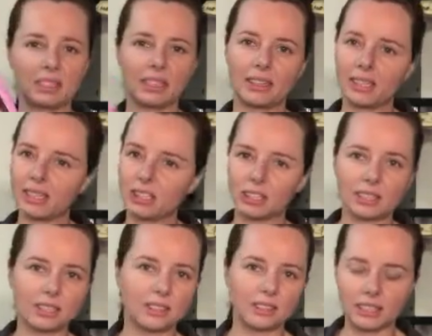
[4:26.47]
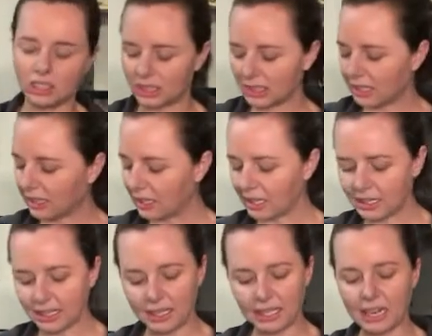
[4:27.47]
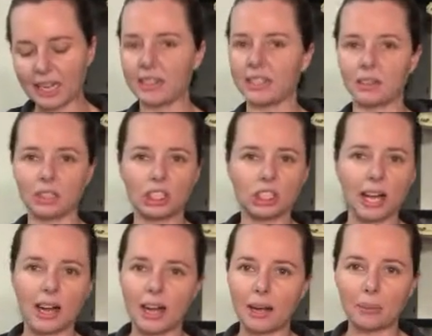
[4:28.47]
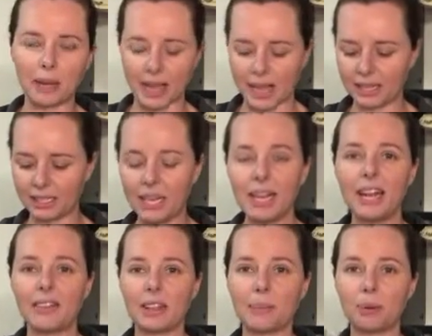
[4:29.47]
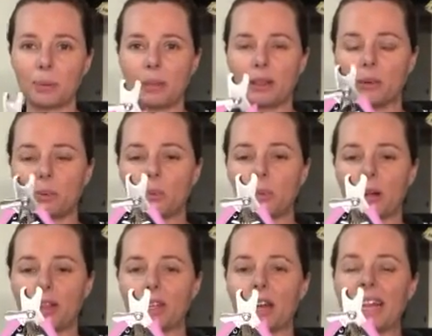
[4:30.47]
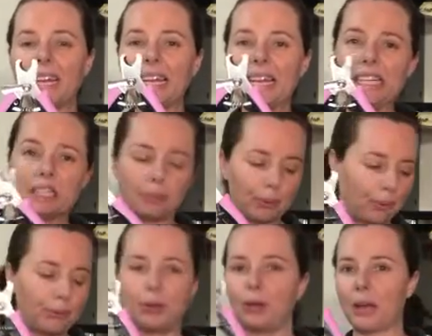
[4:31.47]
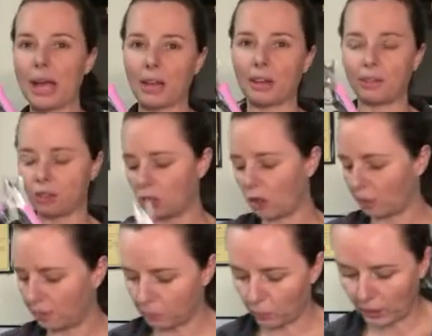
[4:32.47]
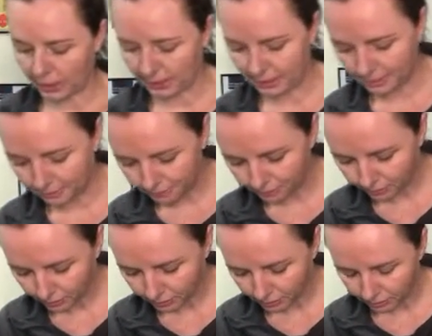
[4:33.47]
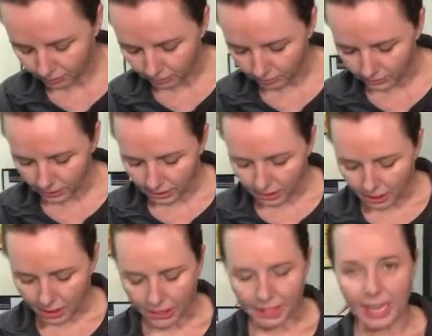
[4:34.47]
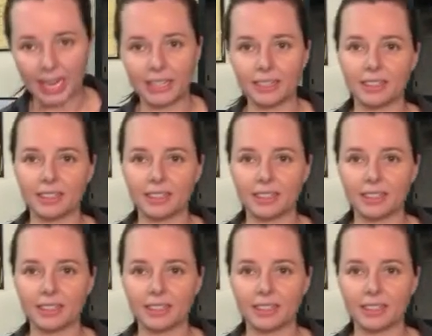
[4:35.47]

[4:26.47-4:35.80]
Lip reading: they're just clunky and they're not sharp, and they're probably the one that I least prefer out of the top ones. Okay,